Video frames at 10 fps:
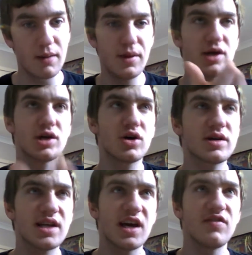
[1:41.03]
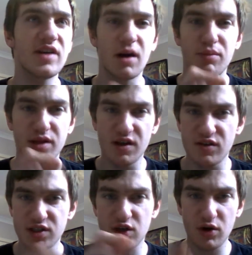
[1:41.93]
Peacock TV, I believe
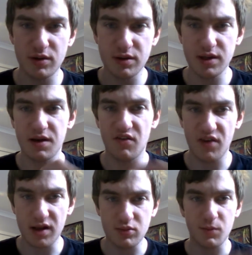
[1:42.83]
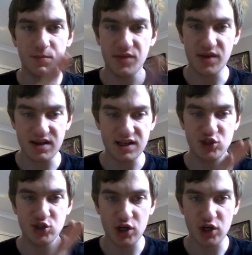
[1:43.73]
it's only available in a